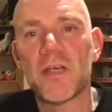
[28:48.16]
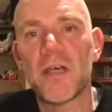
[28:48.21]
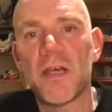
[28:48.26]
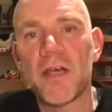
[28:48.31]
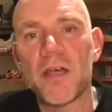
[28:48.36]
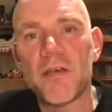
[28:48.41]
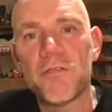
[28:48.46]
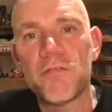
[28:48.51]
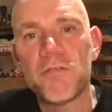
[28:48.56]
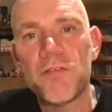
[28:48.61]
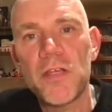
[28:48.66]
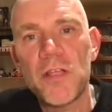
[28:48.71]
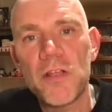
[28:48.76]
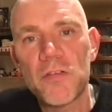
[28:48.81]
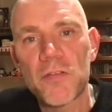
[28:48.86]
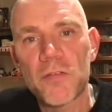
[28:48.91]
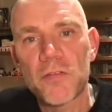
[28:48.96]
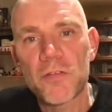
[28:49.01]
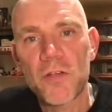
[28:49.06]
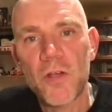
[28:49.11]
fields
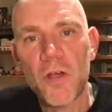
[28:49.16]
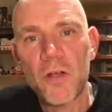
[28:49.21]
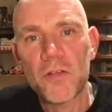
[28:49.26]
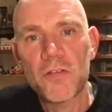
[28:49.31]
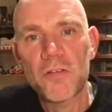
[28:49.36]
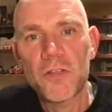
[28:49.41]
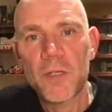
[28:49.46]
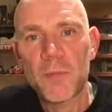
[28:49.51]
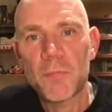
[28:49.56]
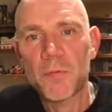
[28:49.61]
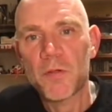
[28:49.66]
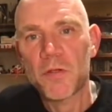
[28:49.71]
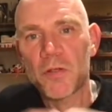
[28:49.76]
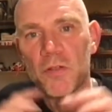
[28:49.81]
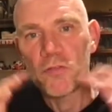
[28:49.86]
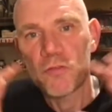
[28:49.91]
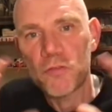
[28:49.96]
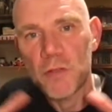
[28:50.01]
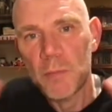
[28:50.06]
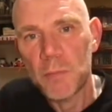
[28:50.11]
of scholarship
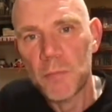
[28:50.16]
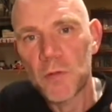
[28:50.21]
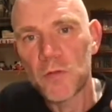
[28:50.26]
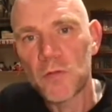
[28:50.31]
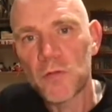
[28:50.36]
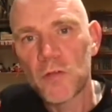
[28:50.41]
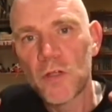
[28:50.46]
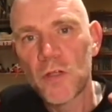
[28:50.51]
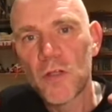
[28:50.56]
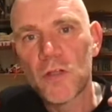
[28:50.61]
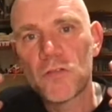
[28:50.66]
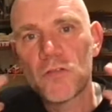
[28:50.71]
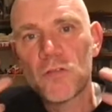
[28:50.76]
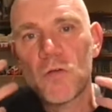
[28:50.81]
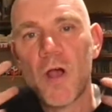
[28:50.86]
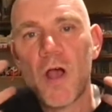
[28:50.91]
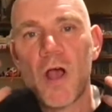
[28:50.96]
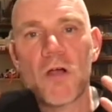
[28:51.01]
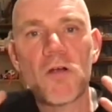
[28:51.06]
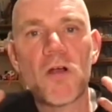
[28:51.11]
contribute to
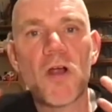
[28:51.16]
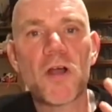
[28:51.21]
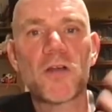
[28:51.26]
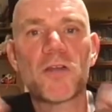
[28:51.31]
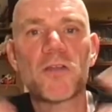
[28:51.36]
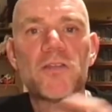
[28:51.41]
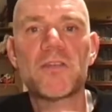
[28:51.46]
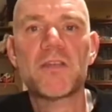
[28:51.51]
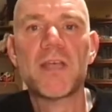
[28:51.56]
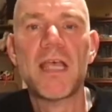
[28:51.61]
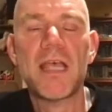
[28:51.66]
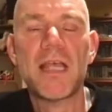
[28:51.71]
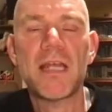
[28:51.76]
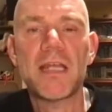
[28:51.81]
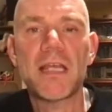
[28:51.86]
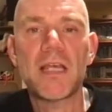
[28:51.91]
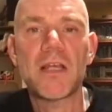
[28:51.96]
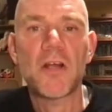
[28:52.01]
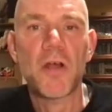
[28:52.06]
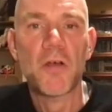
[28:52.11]
our
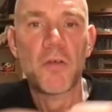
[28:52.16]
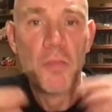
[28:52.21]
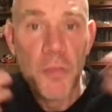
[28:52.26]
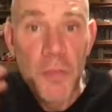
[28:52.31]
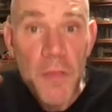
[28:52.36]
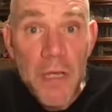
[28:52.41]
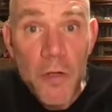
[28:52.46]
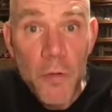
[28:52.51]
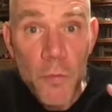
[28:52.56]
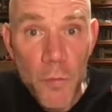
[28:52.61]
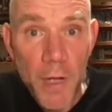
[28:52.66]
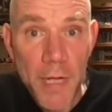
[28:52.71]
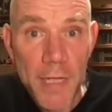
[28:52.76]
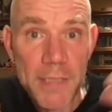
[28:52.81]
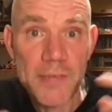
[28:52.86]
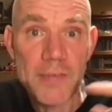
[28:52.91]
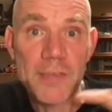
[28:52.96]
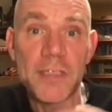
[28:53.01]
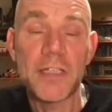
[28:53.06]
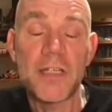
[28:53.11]
understanding and our
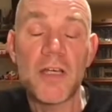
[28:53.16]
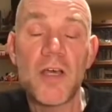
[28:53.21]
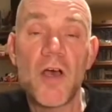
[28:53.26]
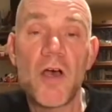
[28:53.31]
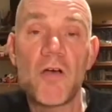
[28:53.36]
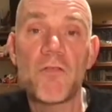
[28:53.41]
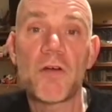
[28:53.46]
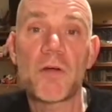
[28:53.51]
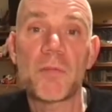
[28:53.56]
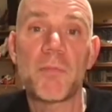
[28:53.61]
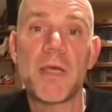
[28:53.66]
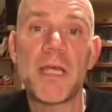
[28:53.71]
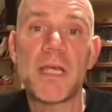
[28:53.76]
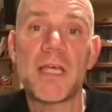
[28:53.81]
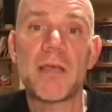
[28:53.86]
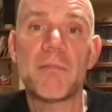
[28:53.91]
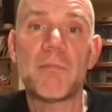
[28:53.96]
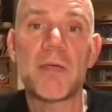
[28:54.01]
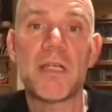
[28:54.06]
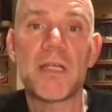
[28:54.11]
theorizing of what
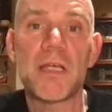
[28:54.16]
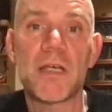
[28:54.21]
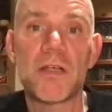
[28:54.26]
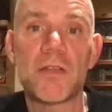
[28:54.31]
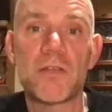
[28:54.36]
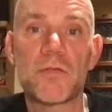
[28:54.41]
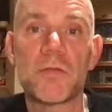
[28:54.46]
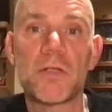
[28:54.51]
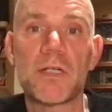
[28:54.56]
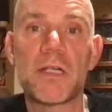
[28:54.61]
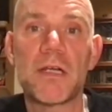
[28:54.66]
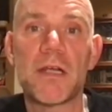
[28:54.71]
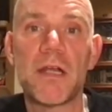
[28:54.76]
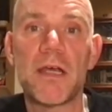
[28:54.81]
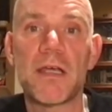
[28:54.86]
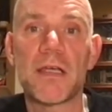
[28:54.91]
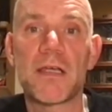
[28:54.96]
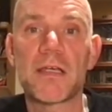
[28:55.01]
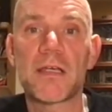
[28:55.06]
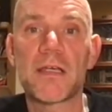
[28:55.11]
making media is really
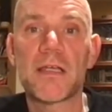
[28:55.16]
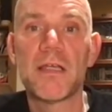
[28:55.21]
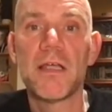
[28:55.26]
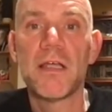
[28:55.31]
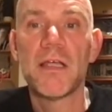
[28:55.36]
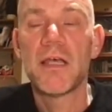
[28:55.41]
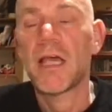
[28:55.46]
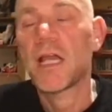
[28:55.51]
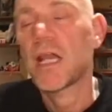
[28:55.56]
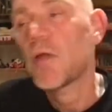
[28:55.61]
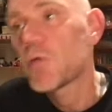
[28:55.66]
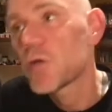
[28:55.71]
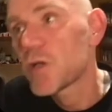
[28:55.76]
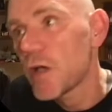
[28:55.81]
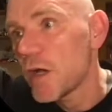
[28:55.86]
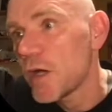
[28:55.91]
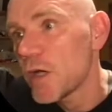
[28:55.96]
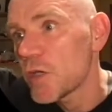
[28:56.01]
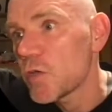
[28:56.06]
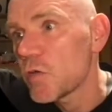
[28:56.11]
like. And I would
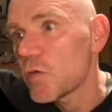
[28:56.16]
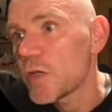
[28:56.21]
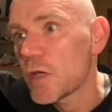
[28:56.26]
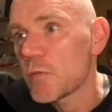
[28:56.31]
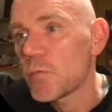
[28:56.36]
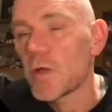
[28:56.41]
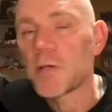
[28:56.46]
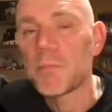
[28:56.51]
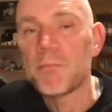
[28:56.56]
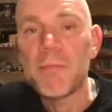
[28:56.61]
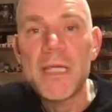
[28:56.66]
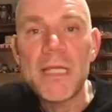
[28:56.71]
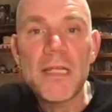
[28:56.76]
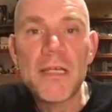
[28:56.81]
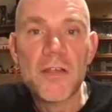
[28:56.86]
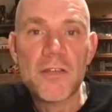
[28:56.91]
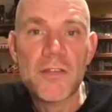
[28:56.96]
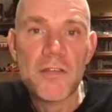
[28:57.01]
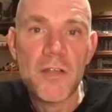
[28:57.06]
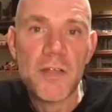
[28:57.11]
argue that what
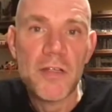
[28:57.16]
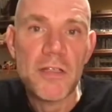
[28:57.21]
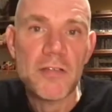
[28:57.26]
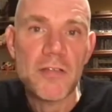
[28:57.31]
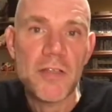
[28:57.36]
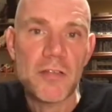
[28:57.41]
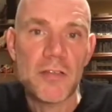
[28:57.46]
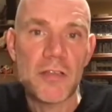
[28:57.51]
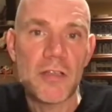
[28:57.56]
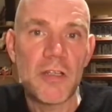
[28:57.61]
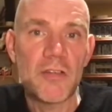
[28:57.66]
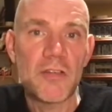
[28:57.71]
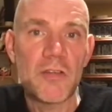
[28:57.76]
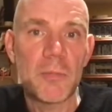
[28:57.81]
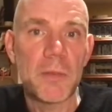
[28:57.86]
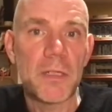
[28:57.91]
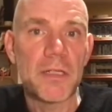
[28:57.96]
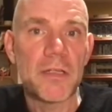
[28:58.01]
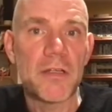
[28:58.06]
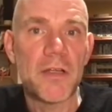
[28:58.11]
media studies as a
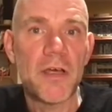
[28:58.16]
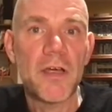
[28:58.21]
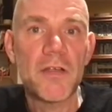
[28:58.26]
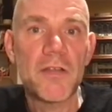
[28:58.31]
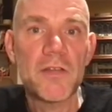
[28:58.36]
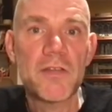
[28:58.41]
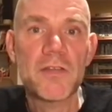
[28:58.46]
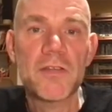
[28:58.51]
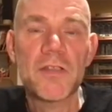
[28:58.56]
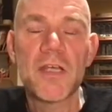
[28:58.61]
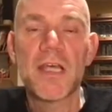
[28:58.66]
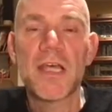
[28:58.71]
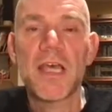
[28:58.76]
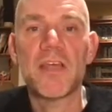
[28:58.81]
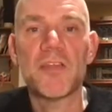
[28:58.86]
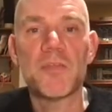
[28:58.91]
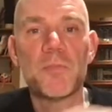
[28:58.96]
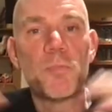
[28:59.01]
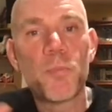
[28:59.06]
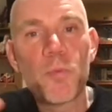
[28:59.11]
discipline does
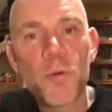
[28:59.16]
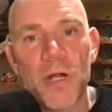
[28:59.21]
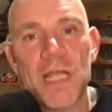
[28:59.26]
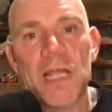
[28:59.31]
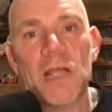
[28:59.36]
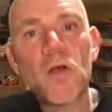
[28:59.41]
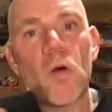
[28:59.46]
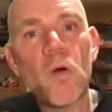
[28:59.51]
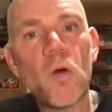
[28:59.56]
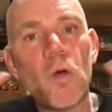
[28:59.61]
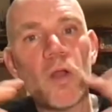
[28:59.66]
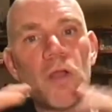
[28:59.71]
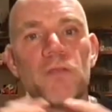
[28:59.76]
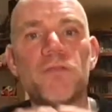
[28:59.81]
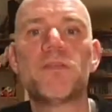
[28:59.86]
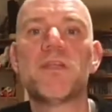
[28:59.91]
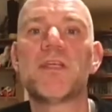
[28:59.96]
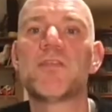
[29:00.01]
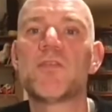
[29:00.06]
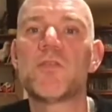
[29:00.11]
is bring all of
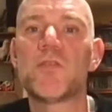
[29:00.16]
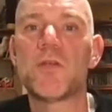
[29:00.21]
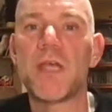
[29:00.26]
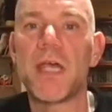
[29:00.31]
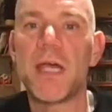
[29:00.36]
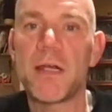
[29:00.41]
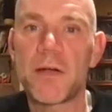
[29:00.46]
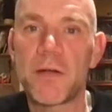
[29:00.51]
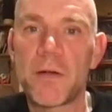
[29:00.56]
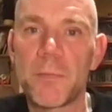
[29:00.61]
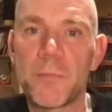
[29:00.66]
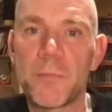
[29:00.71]
this together.